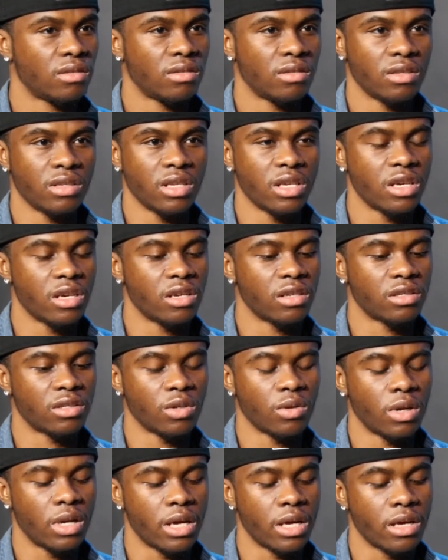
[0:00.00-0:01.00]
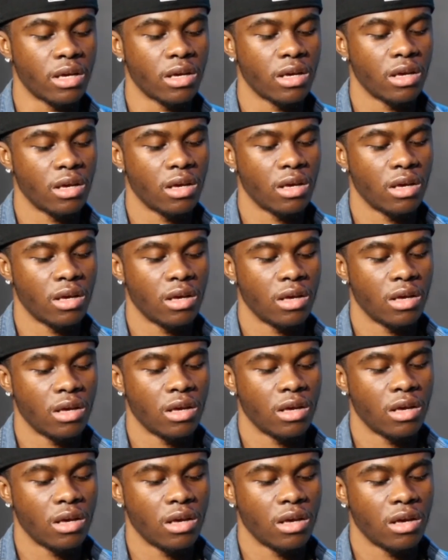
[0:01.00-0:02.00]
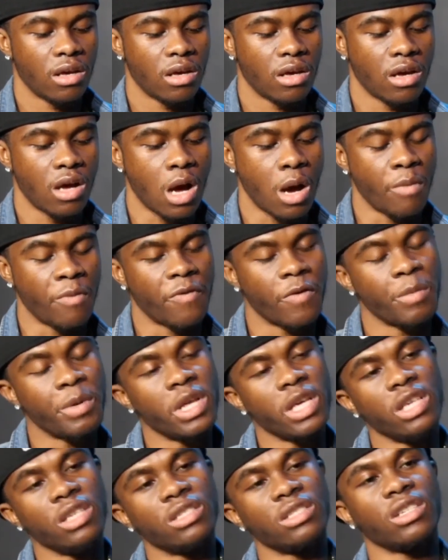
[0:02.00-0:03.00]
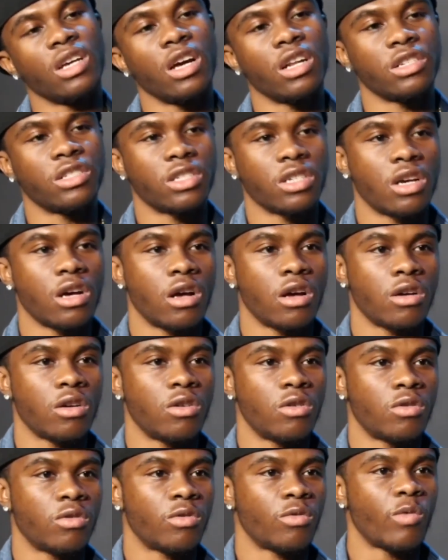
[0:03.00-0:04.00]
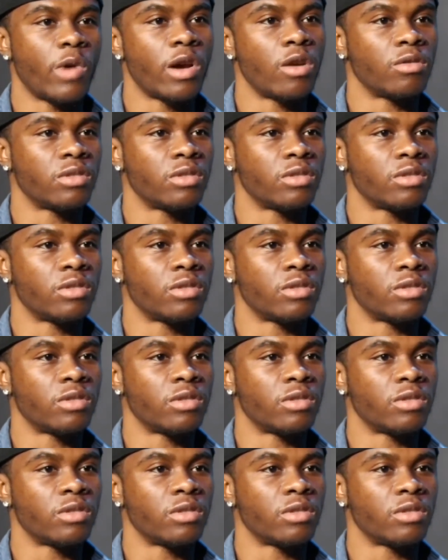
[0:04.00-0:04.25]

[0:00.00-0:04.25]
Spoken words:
Yeah, so like I'm from the east side of Chicago, right on